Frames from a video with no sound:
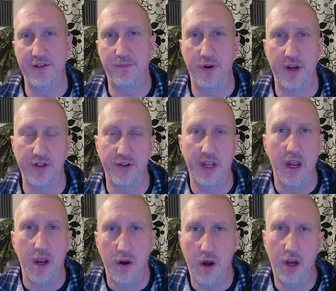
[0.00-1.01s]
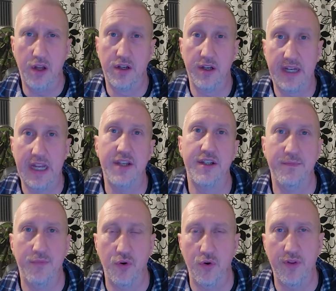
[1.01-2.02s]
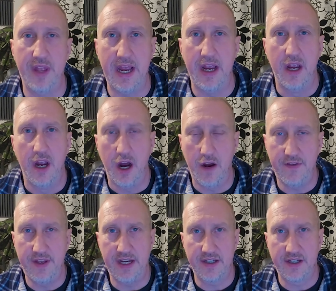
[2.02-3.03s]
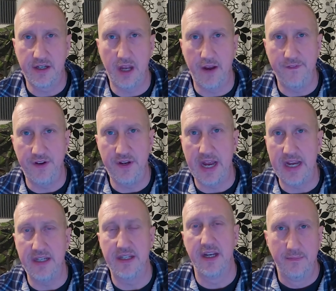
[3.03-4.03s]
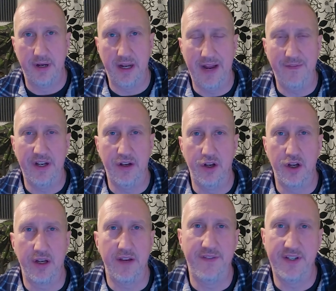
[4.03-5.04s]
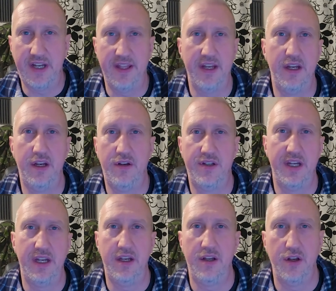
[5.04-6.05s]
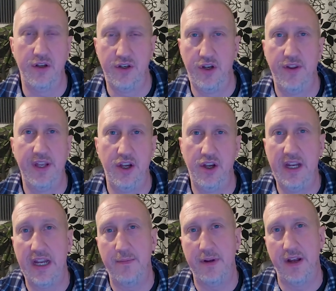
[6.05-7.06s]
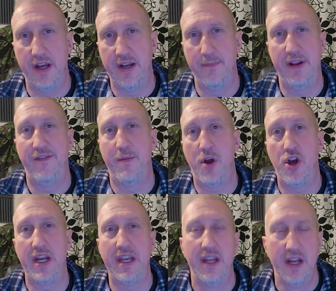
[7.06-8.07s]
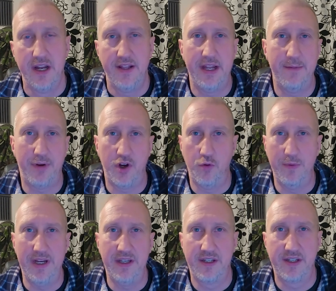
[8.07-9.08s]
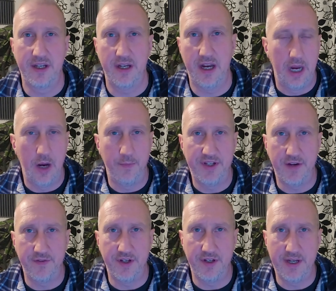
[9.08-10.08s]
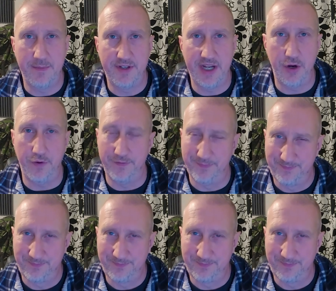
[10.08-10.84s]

products on there. I'm looking at getting some more on there over the next few days. But have a little look. If there's anything that you see, do you think you can get a bit of a bargain, then by all means help yourself to 10% off.